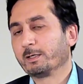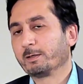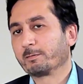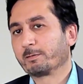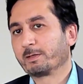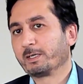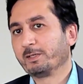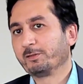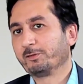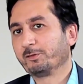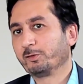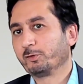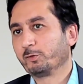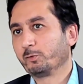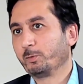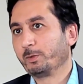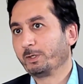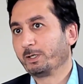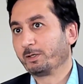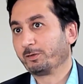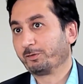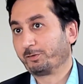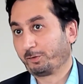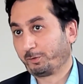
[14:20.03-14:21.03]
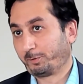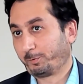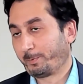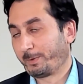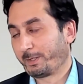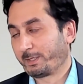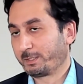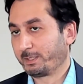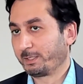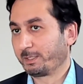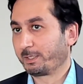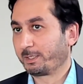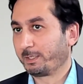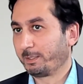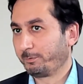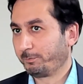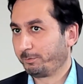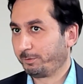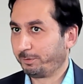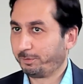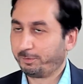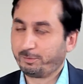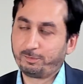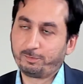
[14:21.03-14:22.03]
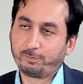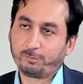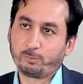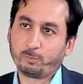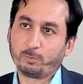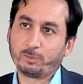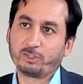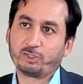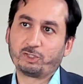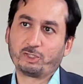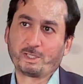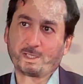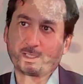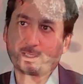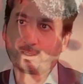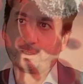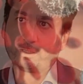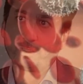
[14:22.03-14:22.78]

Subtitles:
cases we are suspecting Graves' disease, we check